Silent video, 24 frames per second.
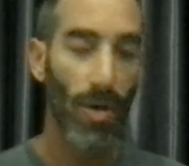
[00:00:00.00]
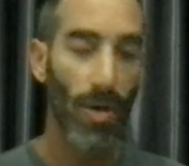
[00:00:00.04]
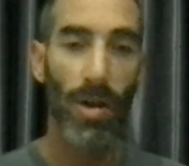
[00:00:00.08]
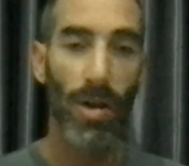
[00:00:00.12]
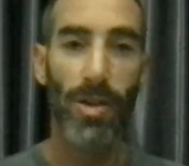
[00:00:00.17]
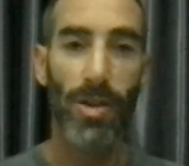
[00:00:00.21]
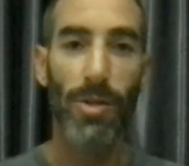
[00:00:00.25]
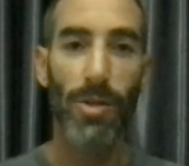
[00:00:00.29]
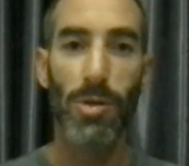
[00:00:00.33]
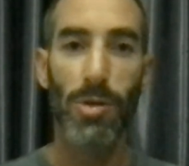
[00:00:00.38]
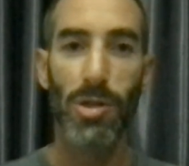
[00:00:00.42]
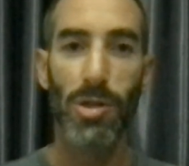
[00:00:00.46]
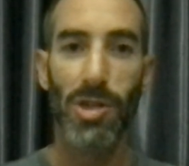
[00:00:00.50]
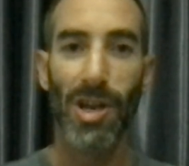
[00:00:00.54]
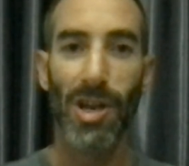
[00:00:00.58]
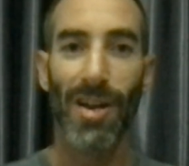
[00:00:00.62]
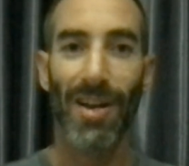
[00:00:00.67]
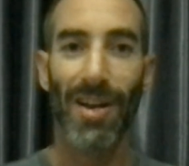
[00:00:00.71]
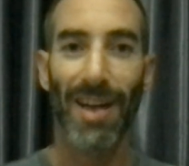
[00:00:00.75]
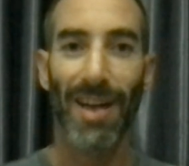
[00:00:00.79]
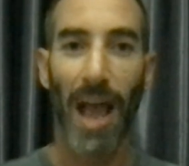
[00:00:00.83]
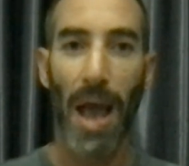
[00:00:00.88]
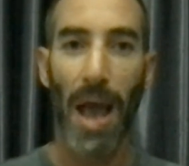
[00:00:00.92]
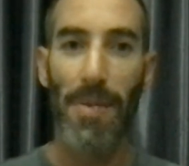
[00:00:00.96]
going to
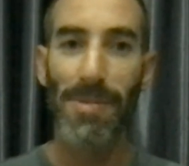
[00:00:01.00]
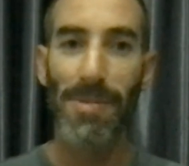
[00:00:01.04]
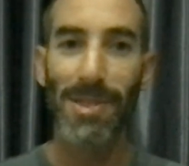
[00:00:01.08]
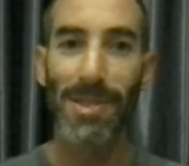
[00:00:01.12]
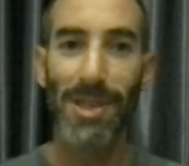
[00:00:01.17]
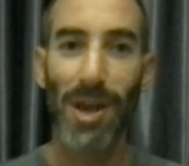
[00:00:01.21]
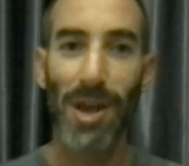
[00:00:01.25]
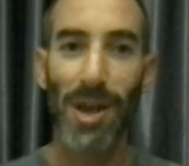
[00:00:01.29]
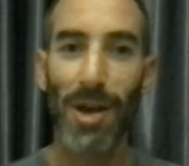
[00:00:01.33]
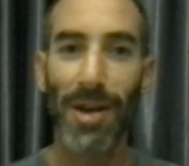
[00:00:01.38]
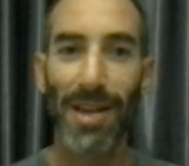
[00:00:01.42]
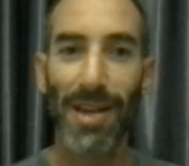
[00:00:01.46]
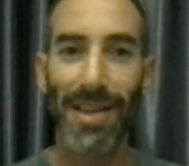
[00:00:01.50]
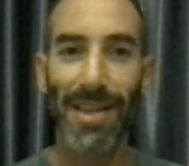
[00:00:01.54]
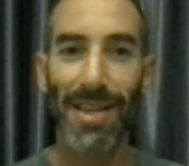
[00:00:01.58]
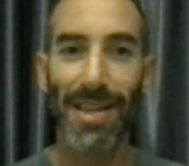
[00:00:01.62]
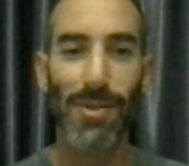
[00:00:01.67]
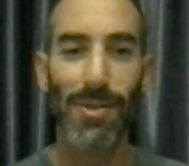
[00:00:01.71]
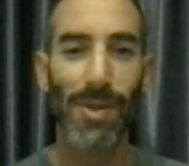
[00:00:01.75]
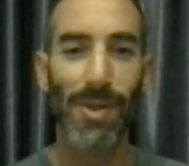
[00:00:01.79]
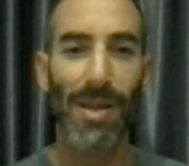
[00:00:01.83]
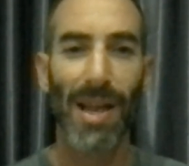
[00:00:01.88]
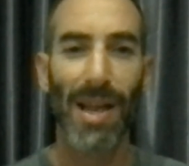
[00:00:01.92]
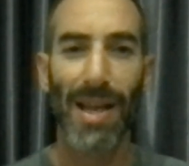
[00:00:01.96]
share, I'm starting
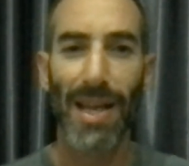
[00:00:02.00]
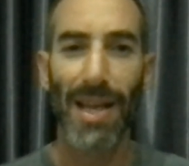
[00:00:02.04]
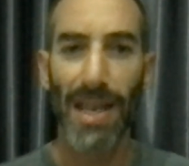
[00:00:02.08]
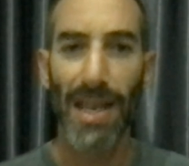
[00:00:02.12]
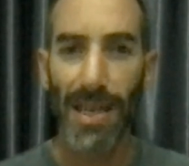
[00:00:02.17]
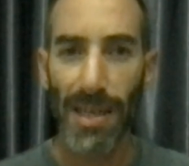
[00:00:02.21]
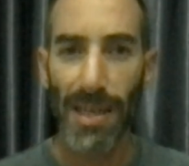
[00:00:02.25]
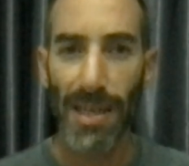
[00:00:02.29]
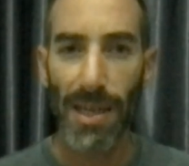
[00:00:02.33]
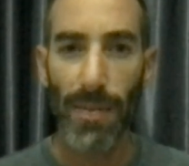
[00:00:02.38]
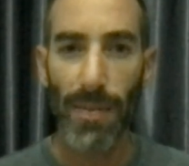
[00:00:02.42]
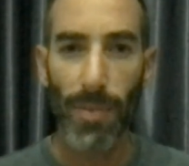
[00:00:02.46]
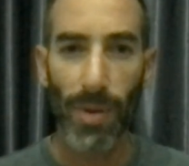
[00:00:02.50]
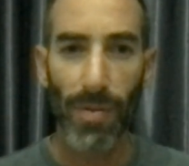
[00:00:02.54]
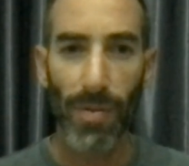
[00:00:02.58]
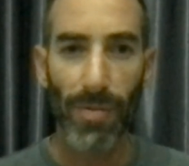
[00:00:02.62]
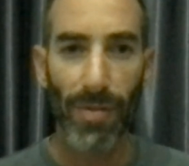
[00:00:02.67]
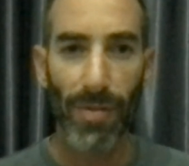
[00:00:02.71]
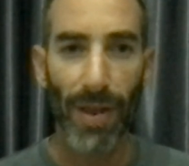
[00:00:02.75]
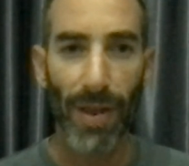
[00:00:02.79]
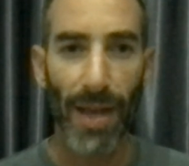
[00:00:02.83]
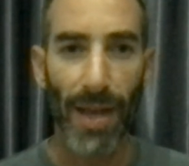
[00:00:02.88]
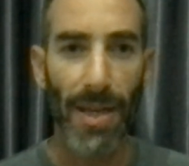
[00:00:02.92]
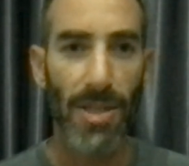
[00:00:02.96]
this with like a deep
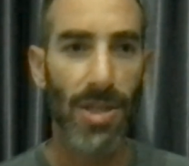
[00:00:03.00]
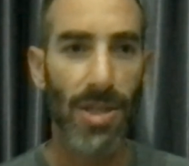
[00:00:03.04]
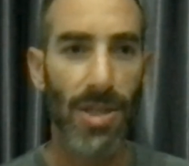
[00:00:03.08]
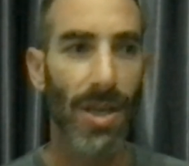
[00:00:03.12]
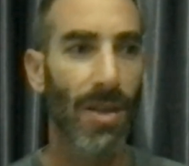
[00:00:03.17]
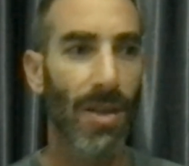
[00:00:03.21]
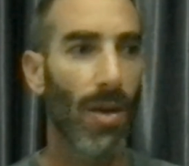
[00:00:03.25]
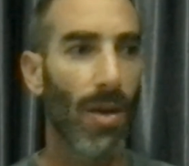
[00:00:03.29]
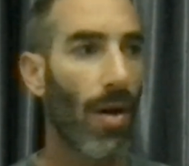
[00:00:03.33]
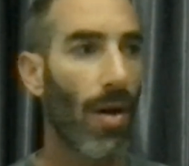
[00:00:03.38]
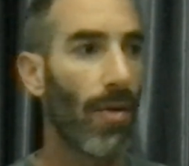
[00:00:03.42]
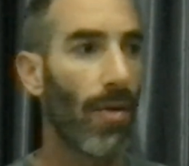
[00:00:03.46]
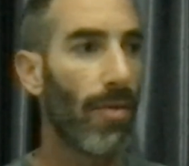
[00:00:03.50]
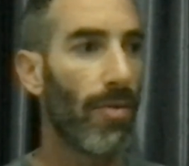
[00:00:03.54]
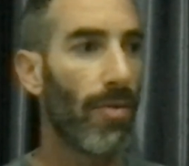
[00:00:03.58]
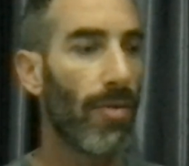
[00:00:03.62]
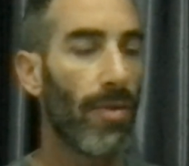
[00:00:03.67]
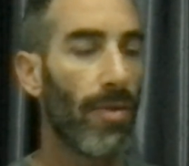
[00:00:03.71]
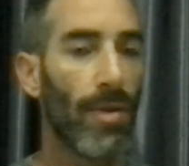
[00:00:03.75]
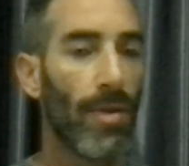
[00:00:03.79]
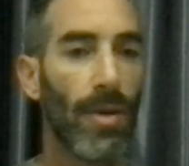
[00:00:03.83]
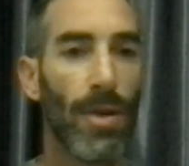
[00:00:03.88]
reflection of,